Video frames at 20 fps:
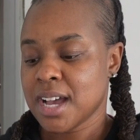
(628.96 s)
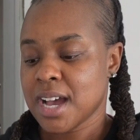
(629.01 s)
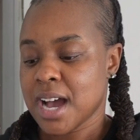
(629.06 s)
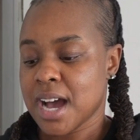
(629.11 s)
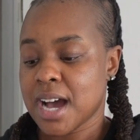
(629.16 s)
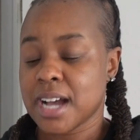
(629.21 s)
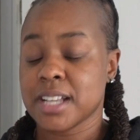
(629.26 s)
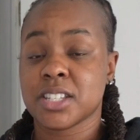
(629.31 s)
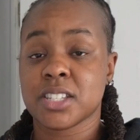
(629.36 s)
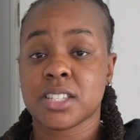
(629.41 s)

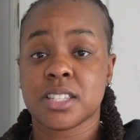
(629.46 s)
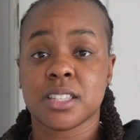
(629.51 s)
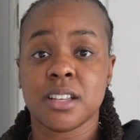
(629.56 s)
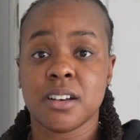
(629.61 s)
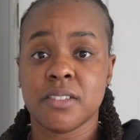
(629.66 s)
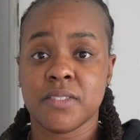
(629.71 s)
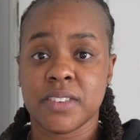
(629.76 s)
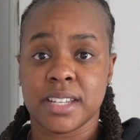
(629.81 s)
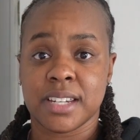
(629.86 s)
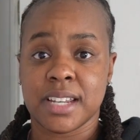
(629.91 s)
I just
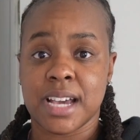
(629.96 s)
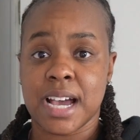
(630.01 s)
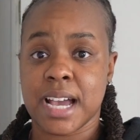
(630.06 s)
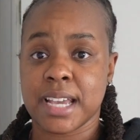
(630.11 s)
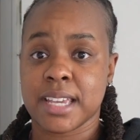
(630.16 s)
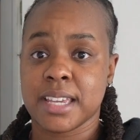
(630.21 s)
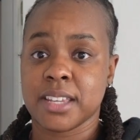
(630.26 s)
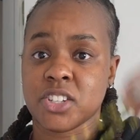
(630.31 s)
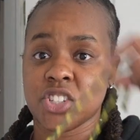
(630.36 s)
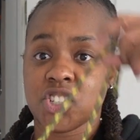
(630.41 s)
love it. I
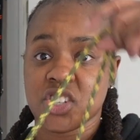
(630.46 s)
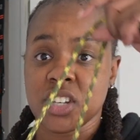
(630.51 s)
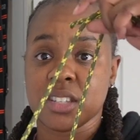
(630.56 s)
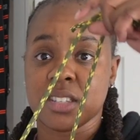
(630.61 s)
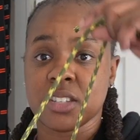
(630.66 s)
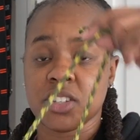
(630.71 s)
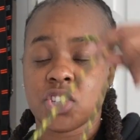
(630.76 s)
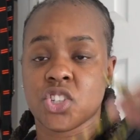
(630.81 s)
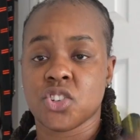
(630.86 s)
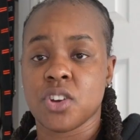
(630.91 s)
can adjust
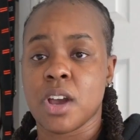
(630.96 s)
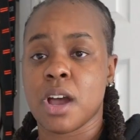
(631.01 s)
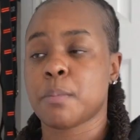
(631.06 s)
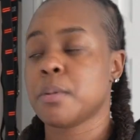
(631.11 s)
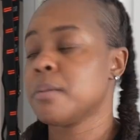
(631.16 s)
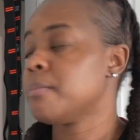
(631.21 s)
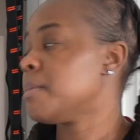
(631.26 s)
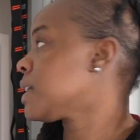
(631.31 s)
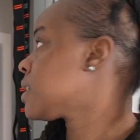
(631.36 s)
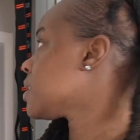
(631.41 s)
this strap and make